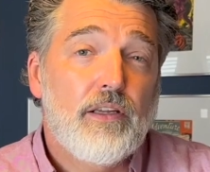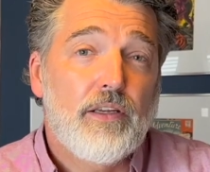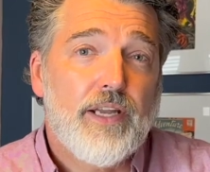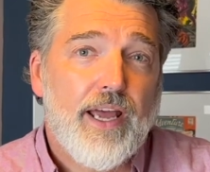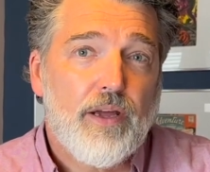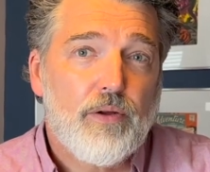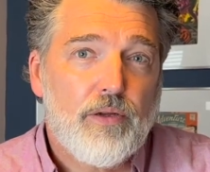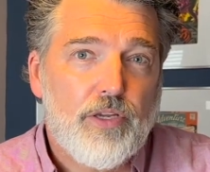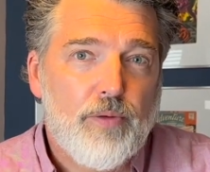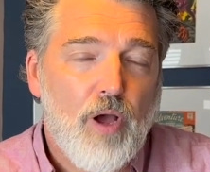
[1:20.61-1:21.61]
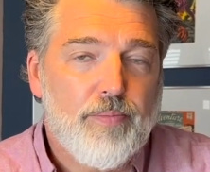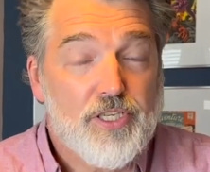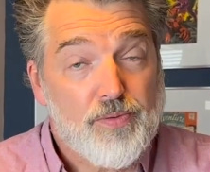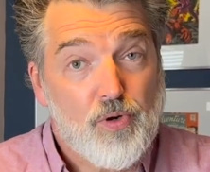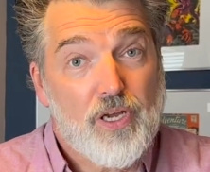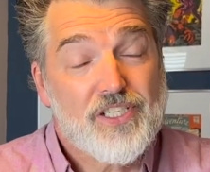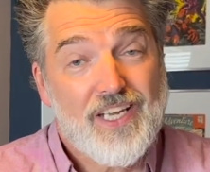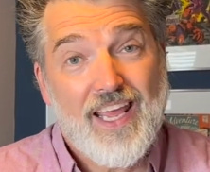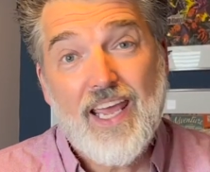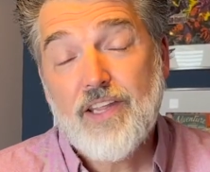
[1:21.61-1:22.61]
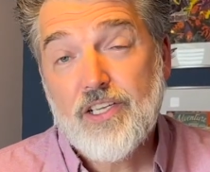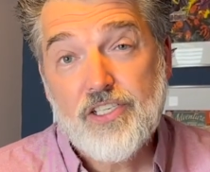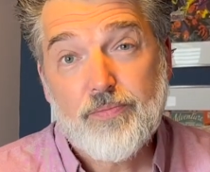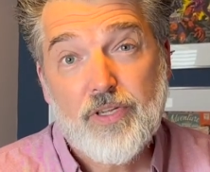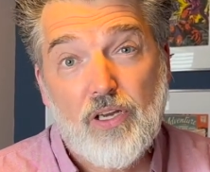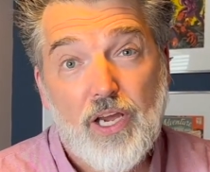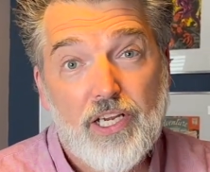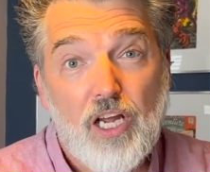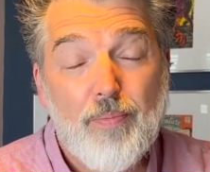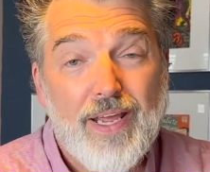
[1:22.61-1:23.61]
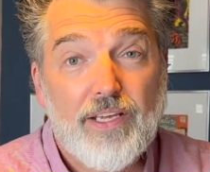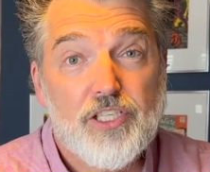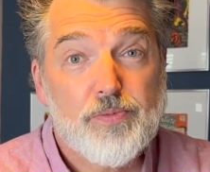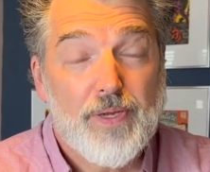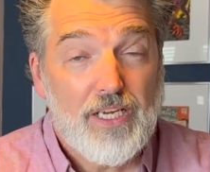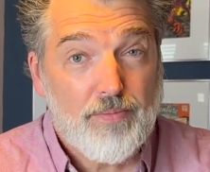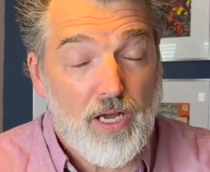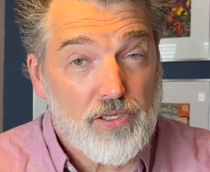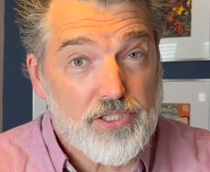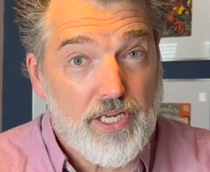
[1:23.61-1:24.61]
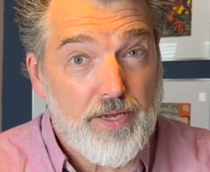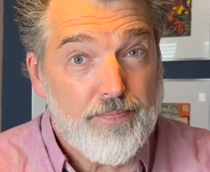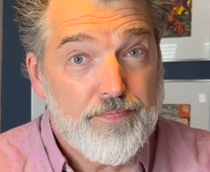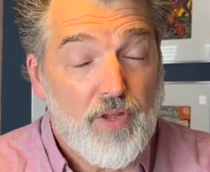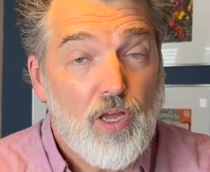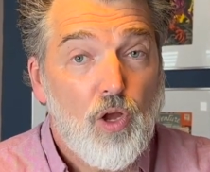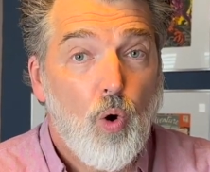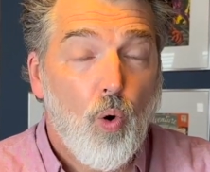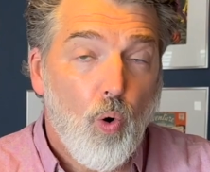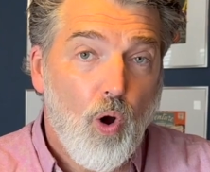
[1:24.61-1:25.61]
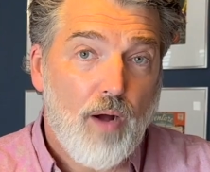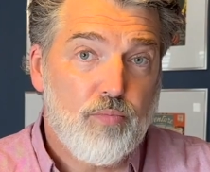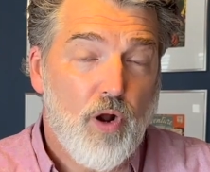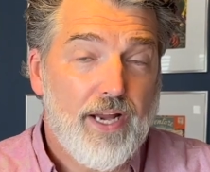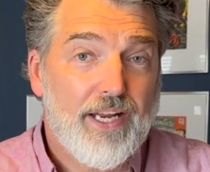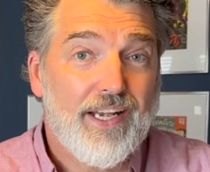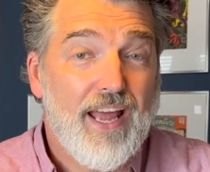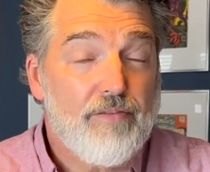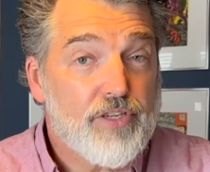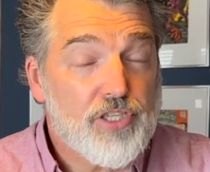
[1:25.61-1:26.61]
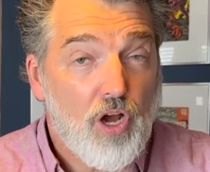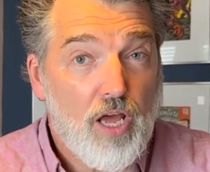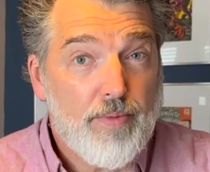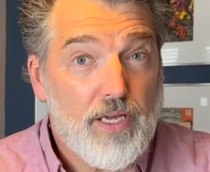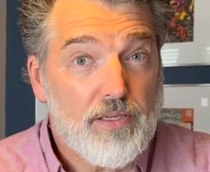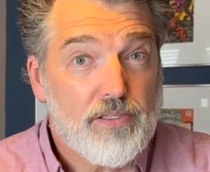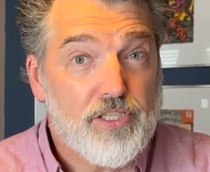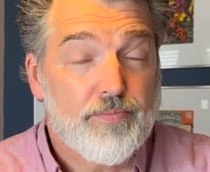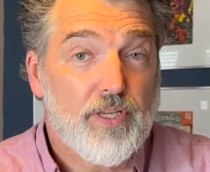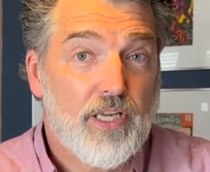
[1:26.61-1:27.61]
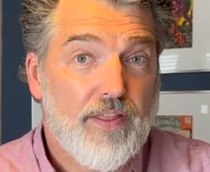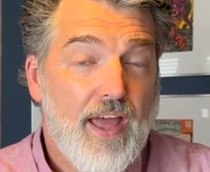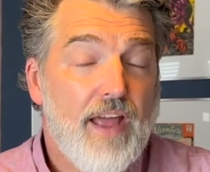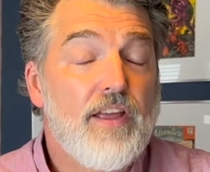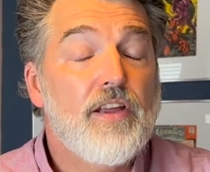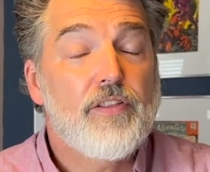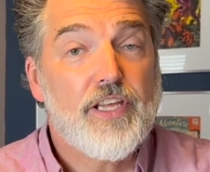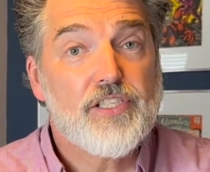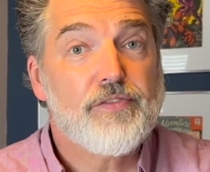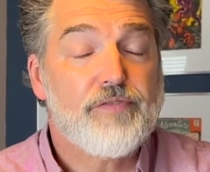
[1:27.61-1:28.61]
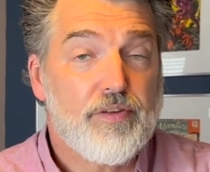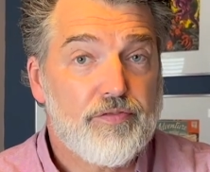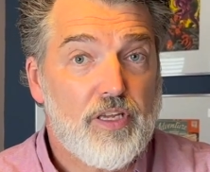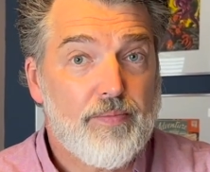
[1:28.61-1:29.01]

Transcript: Now, you might be surprised to hear that something like an Omega Speedmaster or a Breitling Navitimer, something like that, these are 50